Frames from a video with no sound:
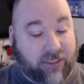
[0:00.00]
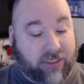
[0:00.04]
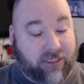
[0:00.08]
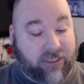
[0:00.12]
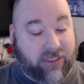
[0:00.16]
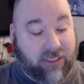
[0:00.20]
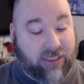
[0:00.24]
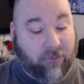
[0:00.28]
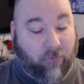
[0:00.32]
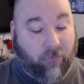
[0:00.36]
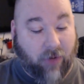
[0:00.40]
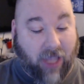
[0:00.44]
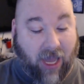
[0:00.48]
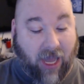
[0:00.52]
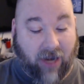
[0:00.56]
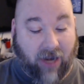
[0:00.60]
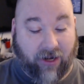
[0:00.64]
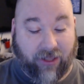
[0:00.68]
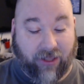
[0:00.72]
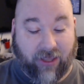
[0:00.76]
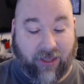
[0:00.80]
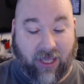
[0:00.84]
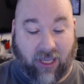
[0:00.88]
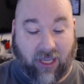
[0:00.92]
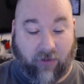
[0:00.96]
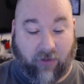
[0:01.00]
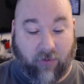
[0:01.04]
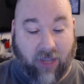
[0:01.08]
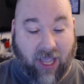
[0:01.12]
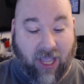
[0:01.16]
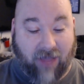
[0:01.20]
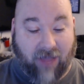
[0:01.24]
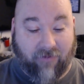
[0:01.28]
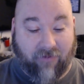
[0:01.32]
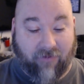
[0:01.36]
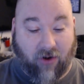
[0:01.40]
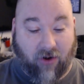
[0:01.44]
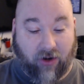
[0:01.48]
Let's see if we got anything. We
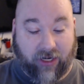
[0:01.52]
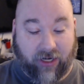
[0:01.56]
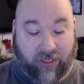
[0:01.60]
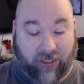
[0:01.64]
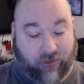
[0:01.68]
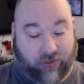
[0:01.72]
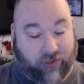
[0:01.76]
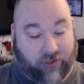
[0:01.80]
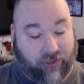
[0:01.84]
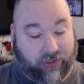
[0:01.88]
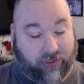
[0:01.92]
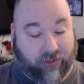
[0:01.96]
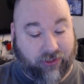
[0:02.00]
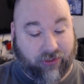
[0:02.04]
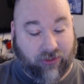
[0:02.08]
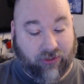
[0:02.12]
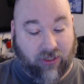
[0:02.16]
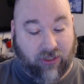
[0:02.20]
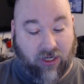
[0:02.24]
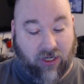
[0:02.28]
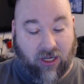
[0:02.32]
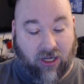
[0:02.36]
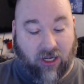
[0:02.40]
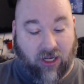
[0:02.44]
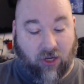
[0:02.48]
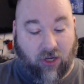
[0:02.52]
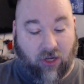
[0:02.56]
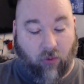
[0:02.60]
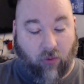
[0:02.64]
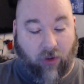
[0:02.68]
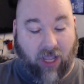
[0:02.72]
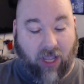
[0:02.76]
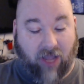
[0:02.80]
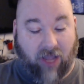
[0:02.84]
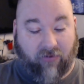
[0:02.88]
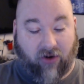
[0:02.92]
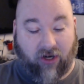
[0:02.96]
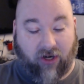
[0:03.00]
have our insert.
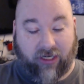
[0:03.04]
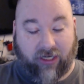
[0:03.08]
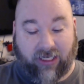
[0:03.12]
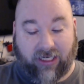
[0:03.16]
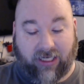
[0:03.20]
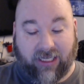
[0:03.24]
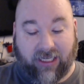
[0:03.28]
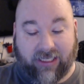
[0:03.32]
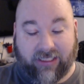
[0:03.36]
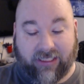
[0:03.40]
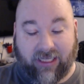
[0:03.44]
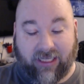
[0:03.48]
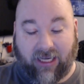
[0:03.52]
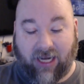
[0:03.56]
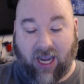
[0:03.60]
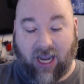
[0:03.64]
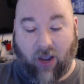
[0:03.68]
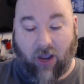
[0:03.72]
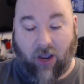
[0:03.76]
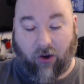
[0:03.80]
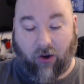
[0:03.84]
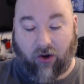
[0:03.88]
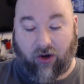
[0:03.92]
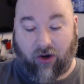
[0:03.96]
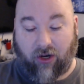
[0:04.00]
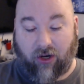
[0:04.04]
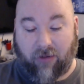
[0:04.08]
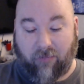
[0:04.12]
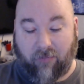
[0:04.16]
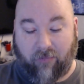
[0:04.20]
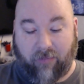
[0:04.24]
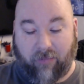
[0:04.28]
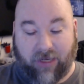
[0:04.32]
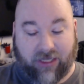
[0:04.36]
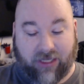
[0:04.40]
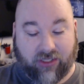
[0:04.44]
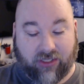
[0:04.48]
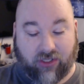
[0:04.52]
We have our DC encounter,
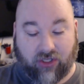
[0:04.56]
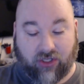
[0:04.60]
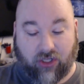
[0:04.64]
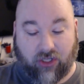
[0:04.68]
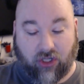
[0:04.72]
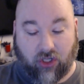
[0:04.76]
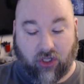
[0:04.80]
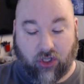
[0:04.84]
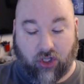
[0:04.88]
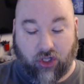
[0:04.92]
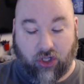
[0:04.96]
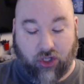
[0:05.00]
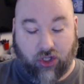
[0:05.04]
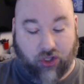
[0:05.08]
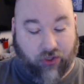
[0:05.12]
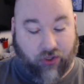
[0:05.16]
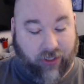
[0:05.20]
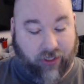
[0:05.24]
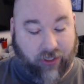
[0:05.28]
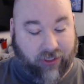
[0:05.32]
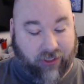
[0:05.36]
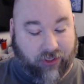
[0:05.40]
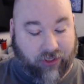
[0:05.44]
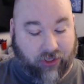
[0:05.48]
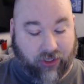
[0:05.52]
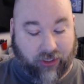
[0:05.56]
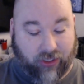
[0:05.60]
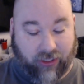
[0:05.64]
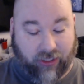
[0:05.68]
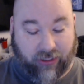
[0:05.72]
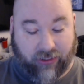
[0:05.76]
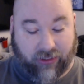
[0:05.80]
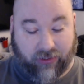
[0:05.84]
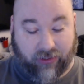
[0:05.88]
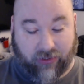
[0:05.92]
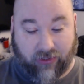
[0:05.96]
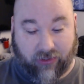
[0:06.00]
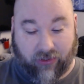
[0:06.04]
Bink's Curious
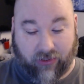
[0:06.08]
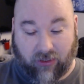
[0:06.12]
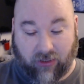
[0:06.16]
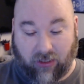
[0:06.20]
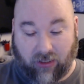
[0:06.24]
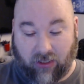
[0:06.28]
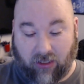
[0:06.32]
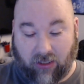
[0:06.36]
Goods.